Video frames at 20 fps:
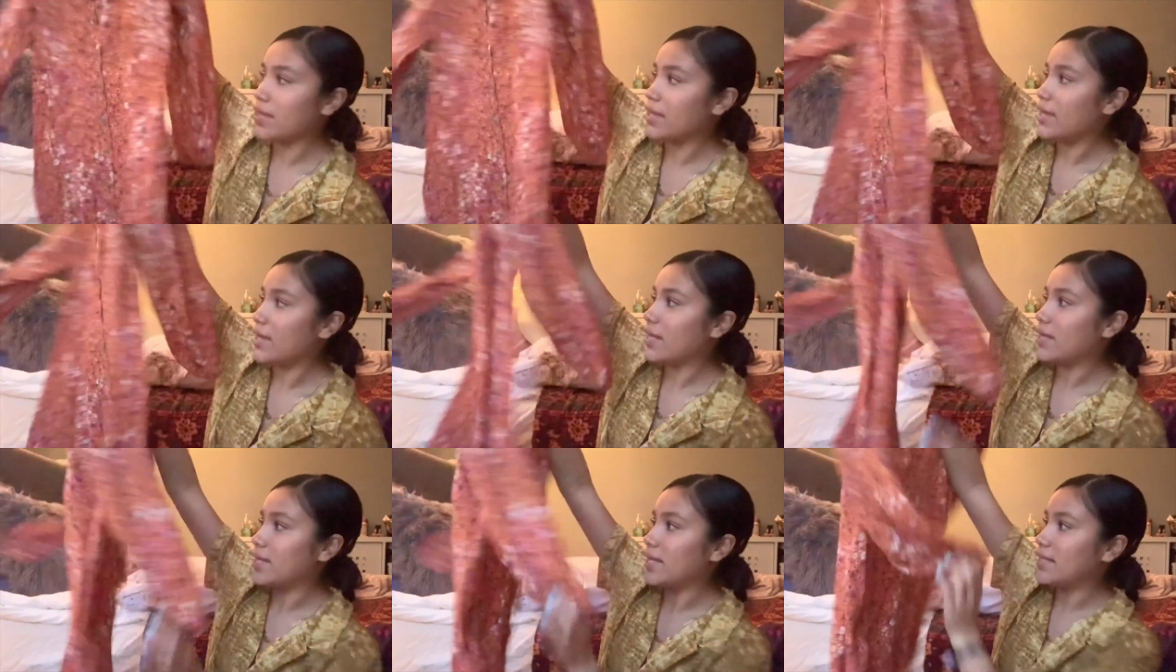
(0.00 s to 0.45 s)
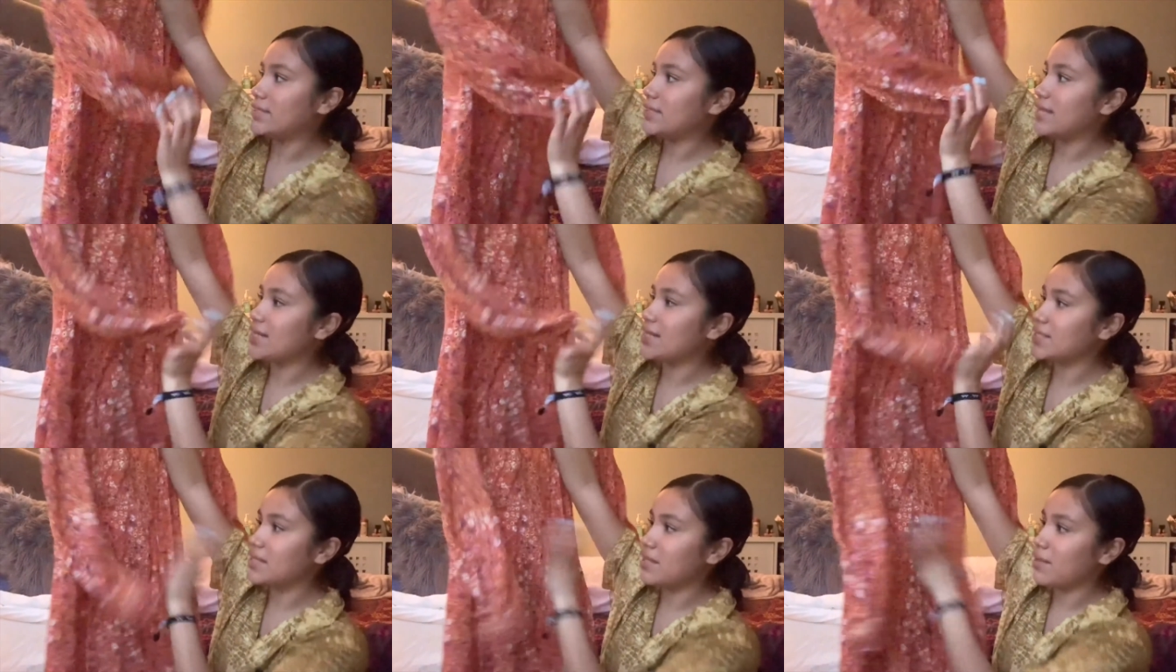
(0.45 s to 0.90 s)
And it
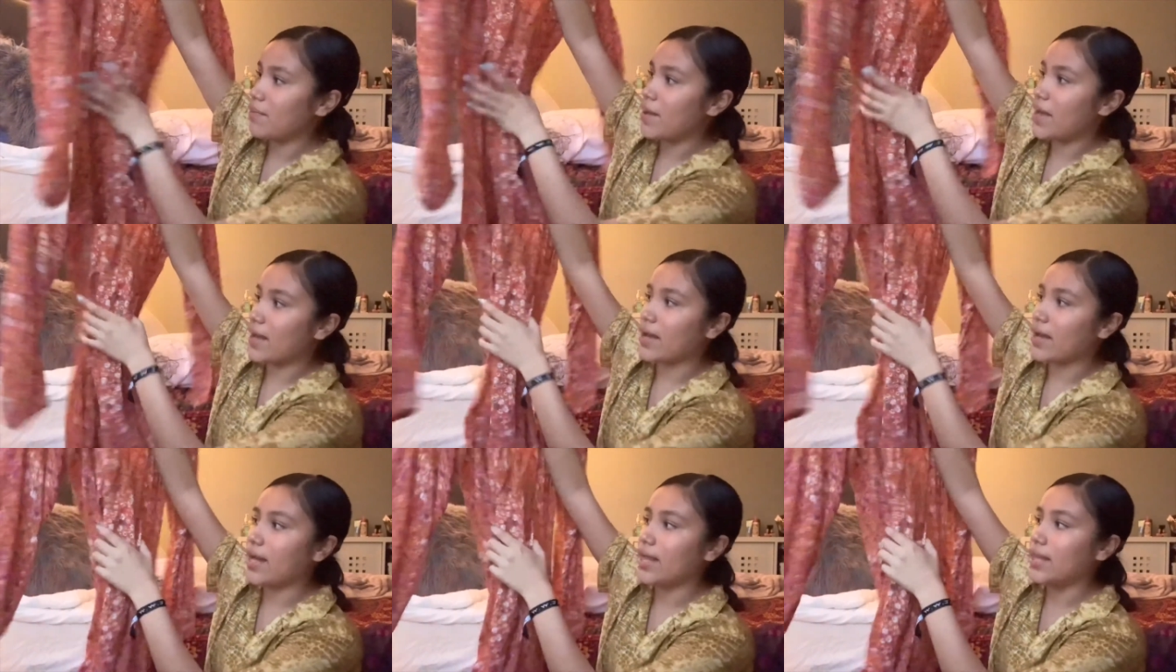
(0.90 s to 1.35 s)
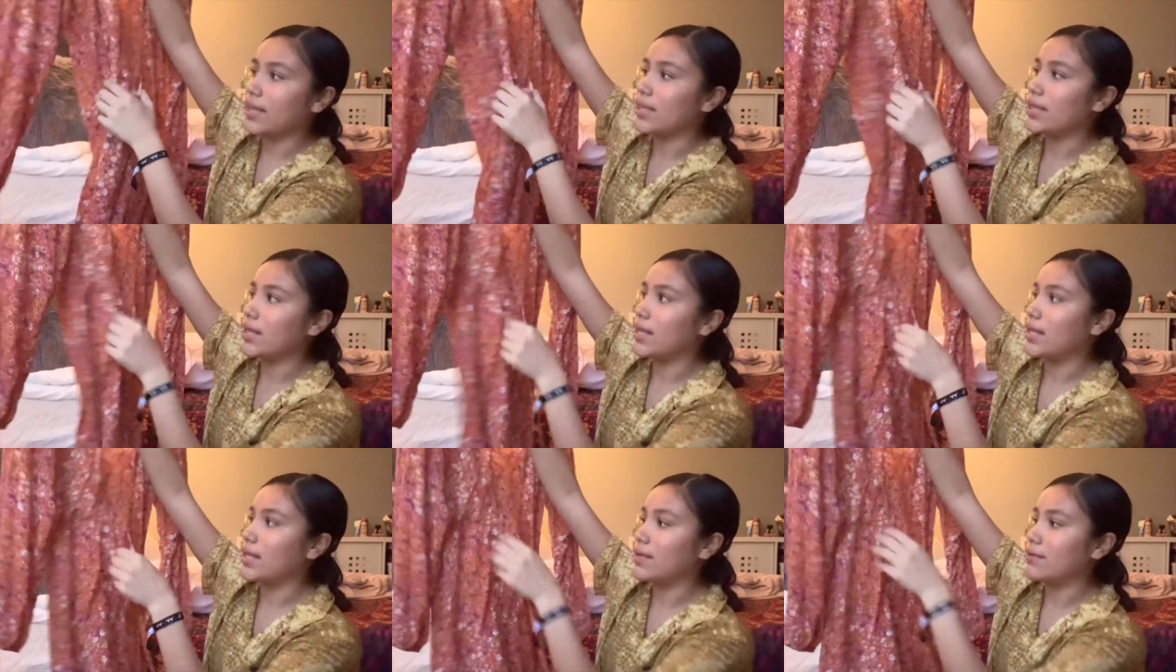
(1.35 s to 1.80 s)
ties in the back. I
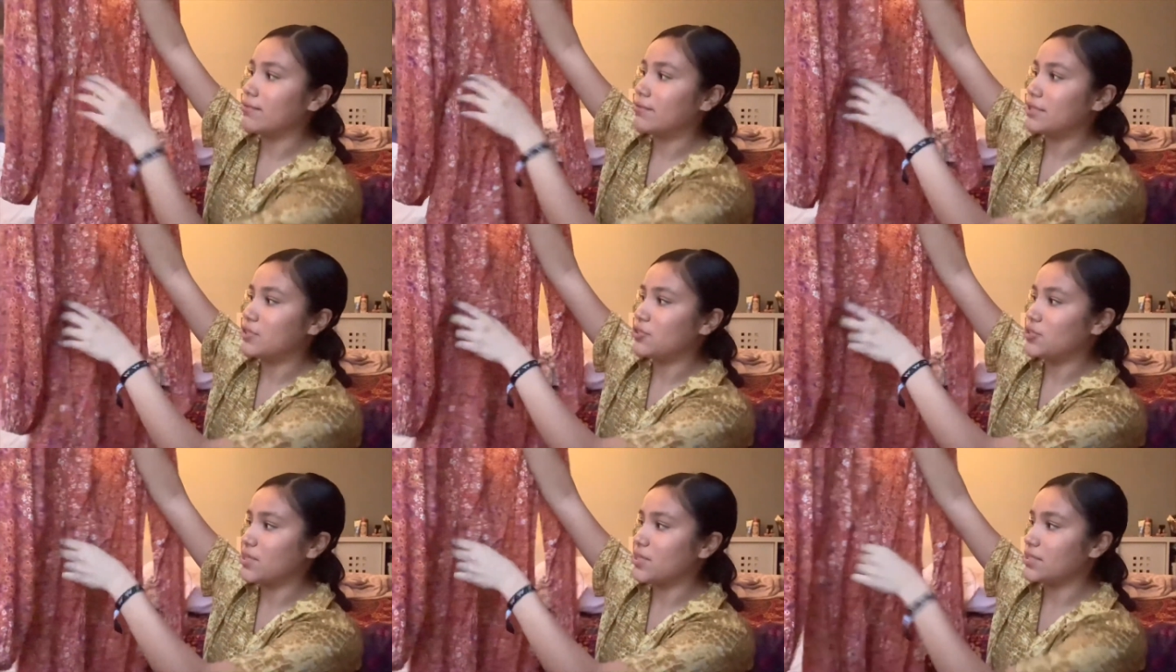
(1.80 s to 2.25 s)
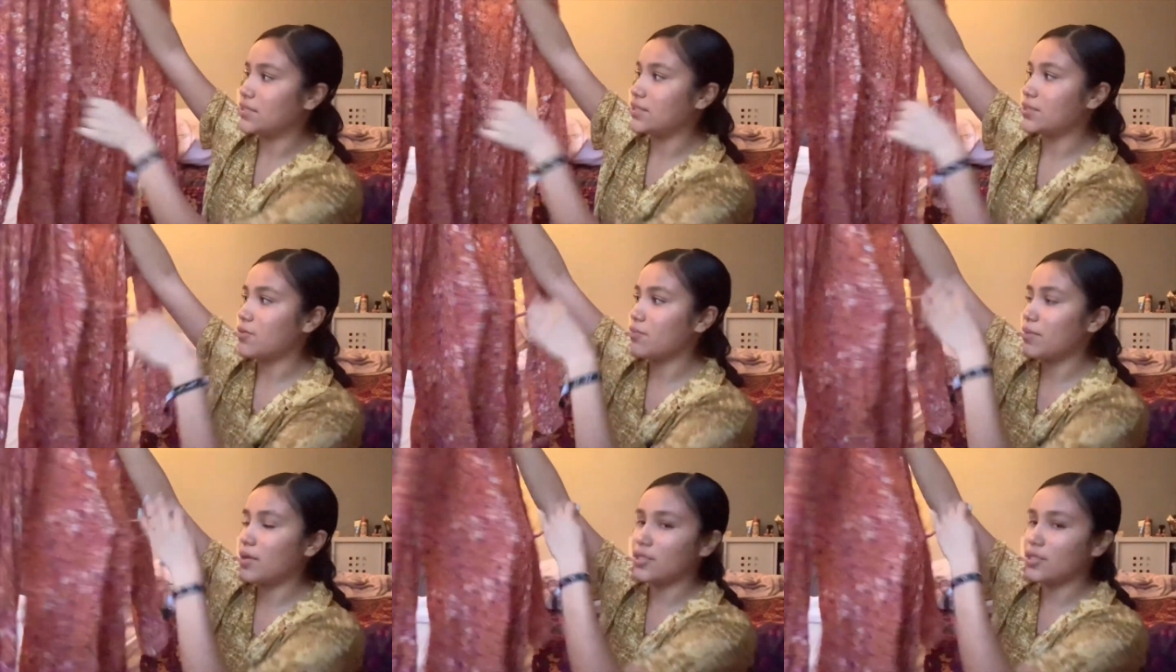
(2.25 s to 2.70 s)
love this dress so
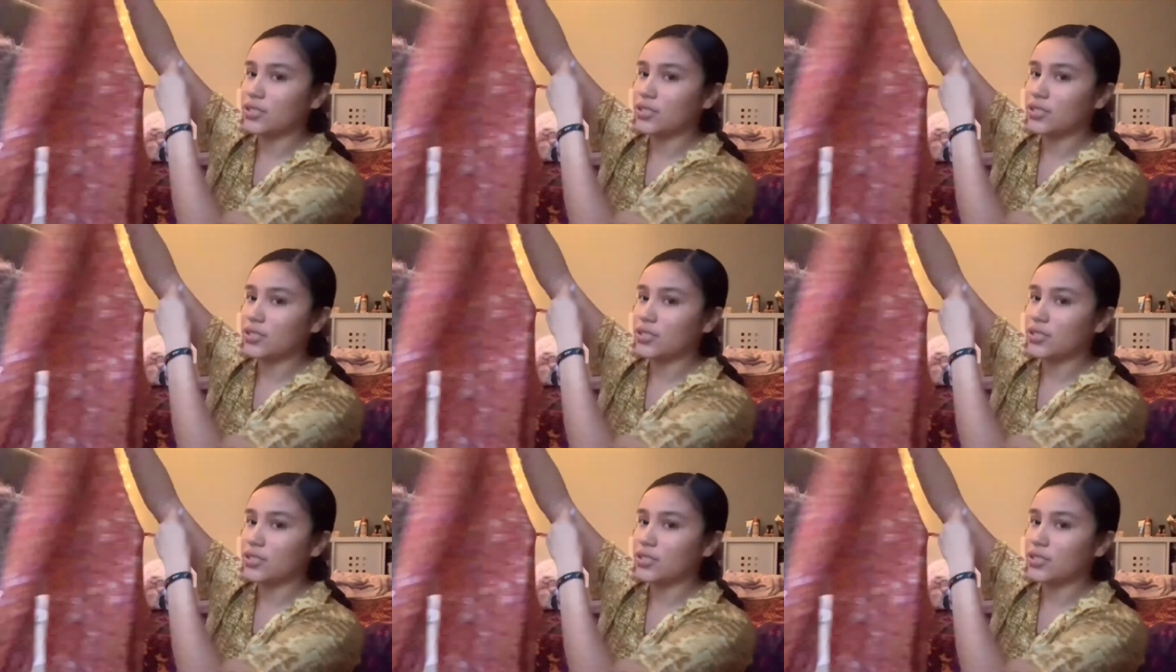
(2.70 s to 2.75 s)
much.